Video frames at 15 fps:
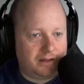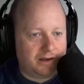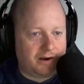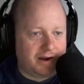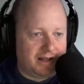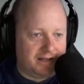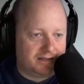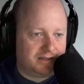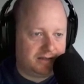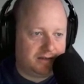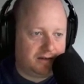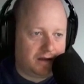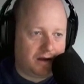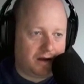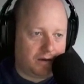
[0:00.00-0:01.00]
There it is.
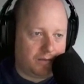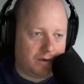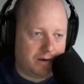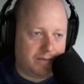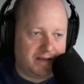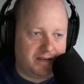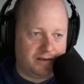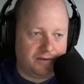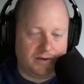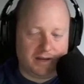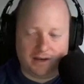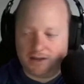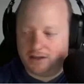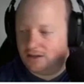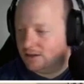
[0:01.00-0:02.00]
Oh, what am I
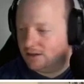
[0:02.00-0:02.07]
doing?